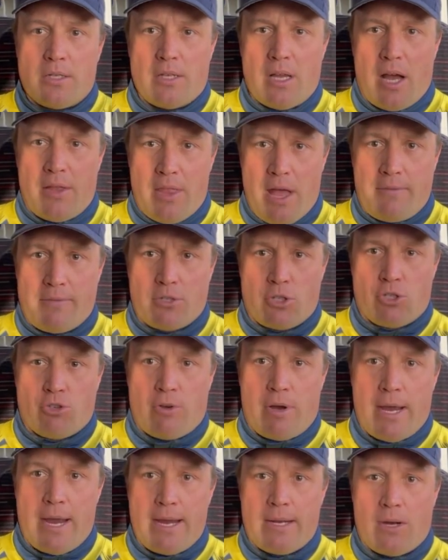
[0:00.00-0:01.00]
another
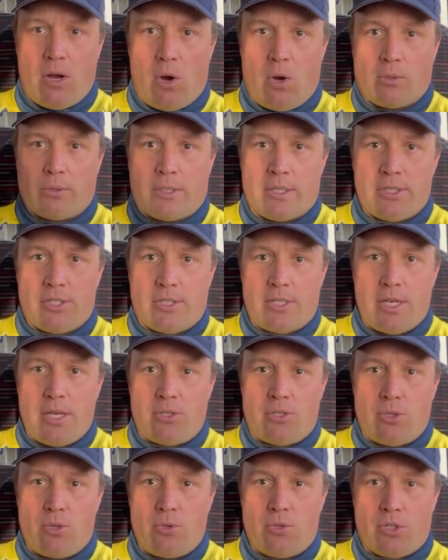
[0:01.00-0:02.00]
train on the
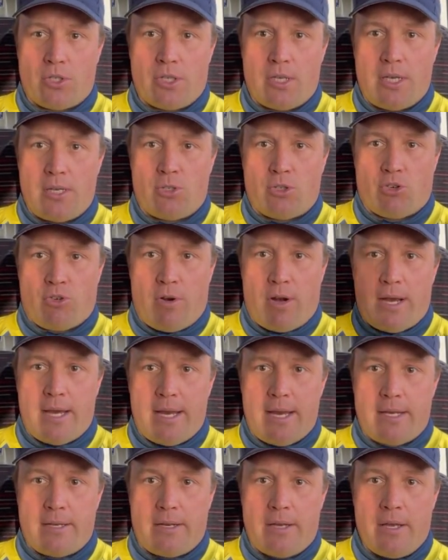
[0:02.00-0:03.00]
C2C
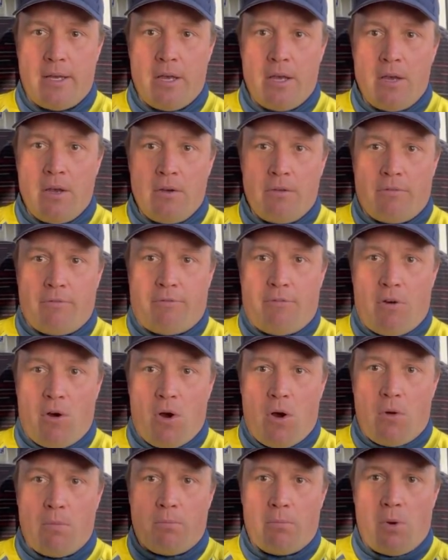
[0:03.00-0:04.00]
train
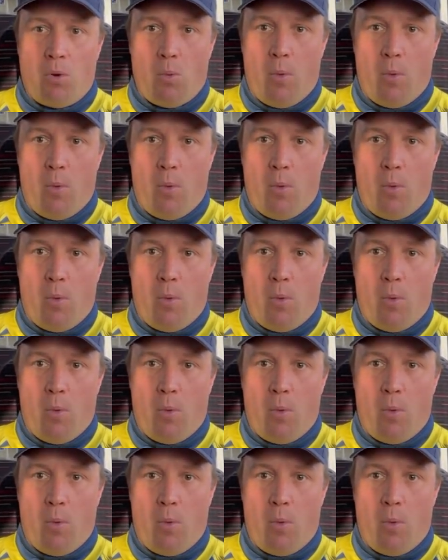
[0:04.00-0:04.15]
from